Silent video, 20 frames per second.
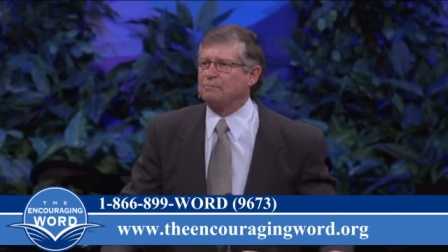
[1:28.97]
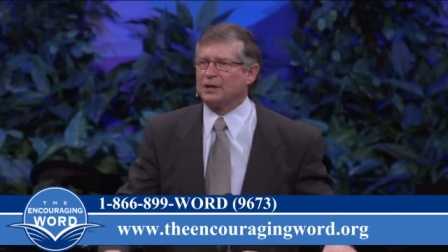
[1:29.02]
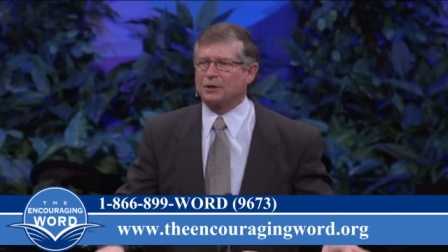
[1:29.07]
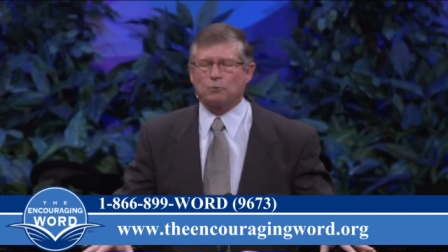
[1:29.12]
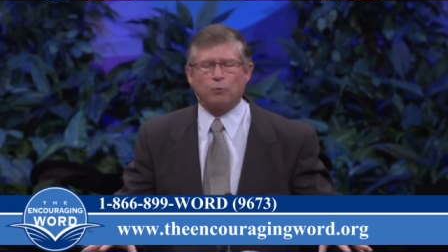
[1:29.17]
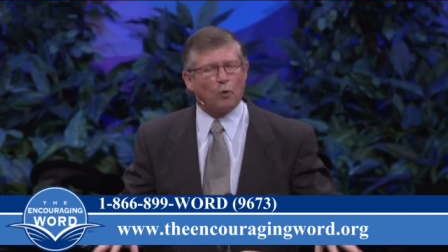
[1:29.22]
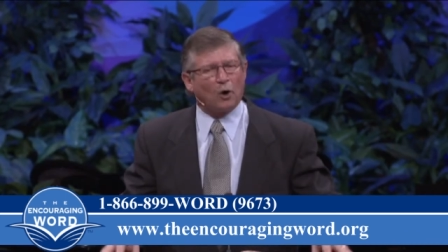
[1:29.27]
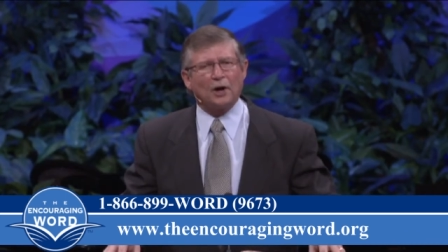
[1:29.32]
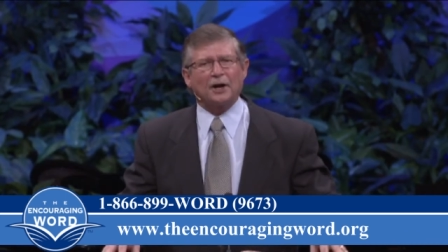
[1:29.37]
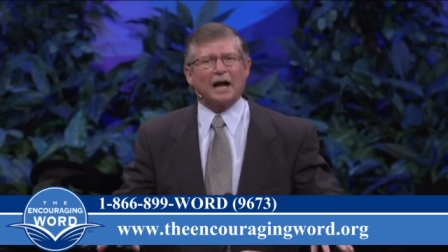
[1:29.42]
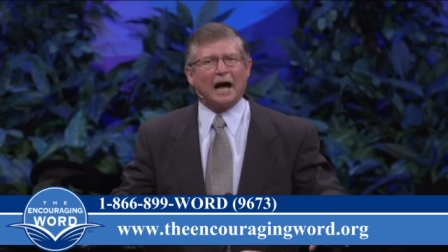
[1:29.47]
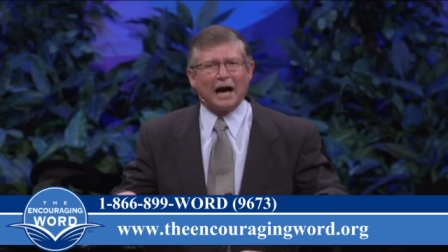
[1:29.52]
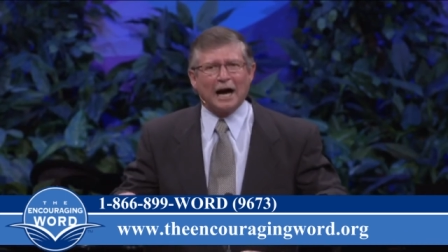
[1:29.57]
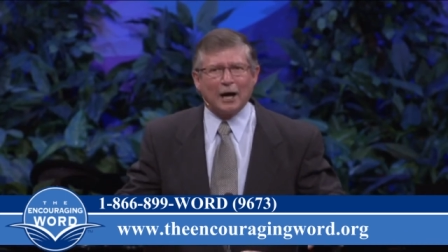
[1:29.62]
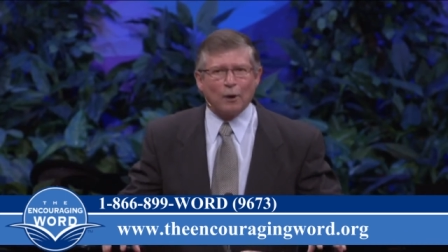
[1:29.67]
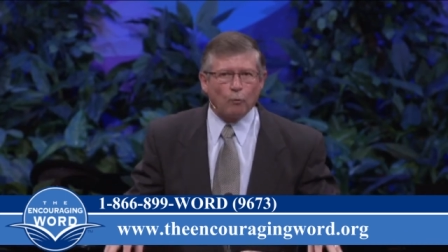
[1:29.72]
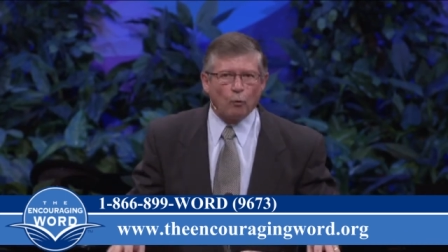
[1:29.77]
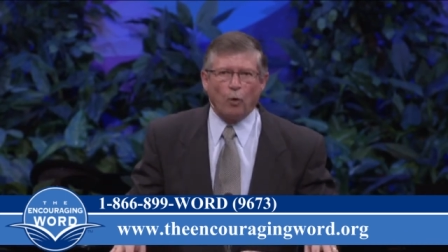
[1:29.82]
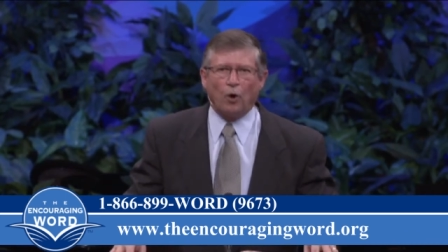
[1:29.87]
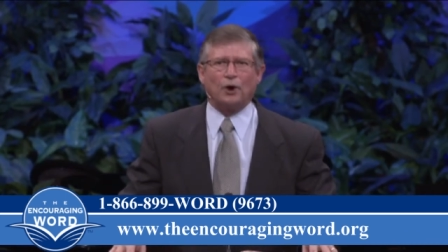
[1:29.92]
But what
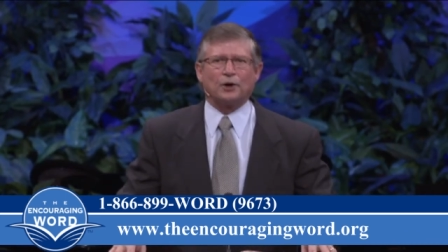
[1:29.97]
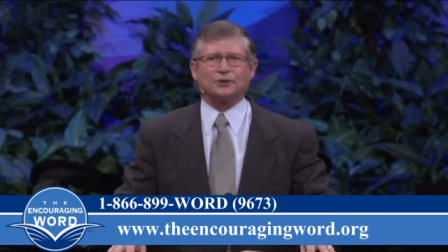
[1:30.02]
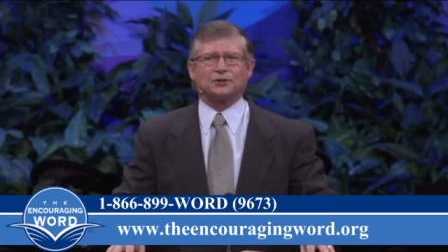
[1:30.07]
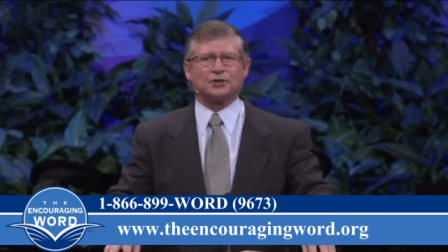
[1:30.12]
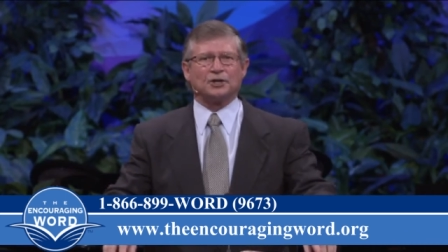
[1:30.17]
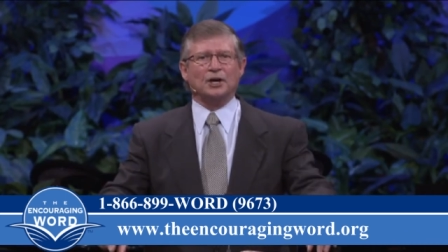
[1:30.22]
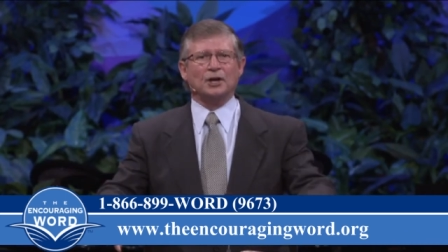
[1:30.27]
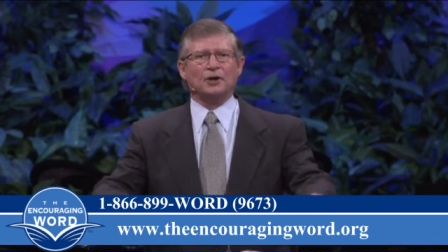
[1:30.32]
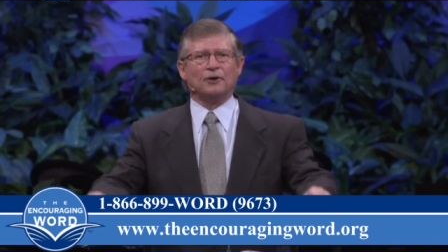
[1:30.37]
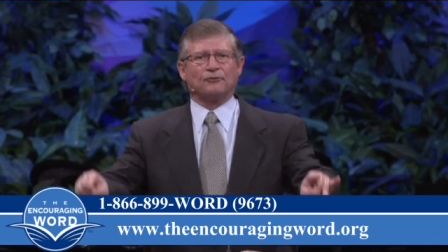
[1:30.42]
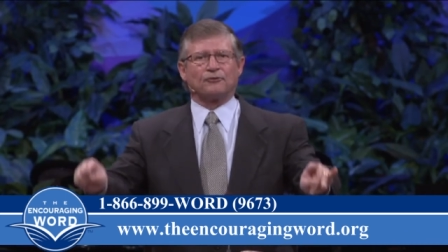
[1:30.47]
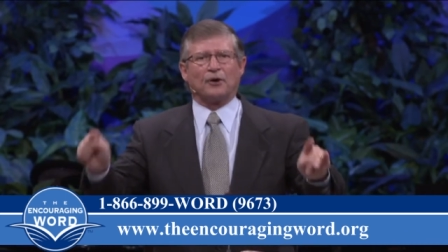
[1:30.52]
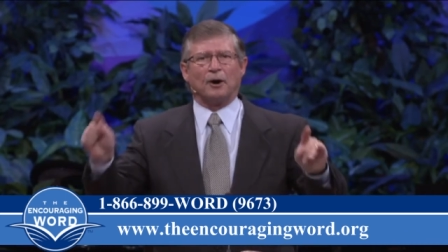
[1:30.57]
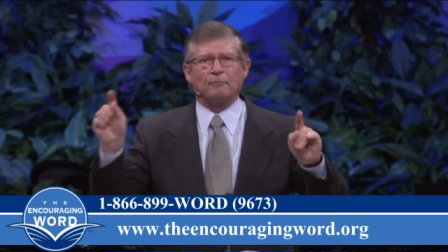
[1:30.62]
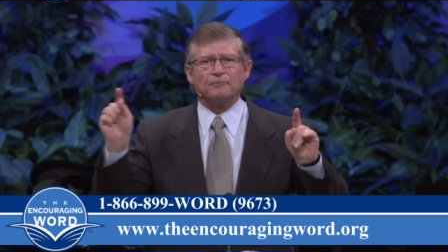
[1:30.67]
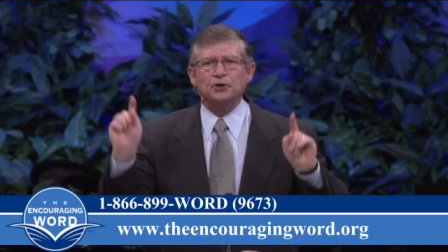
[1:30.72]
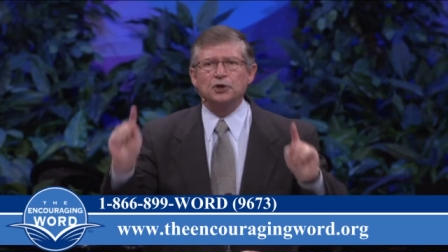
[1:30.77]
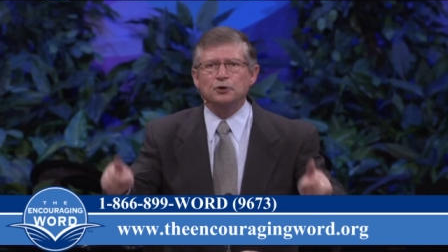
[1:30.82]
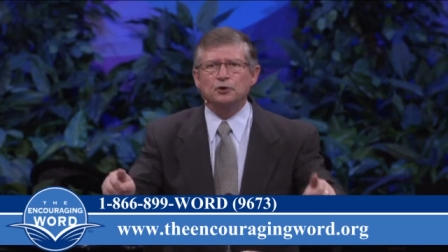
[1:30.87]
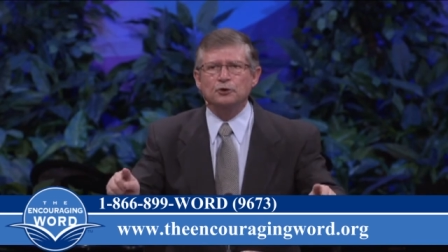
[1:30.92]
I want
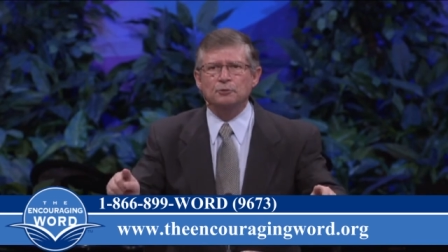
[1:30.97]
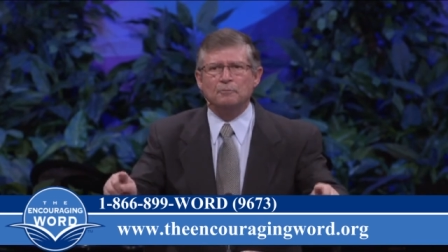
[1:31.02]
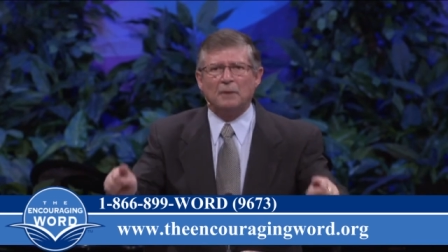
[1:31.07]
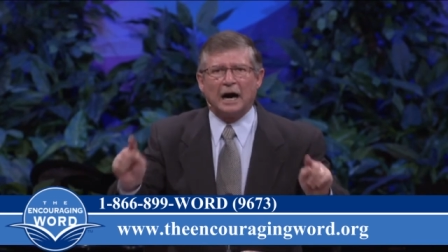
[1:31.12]
from you,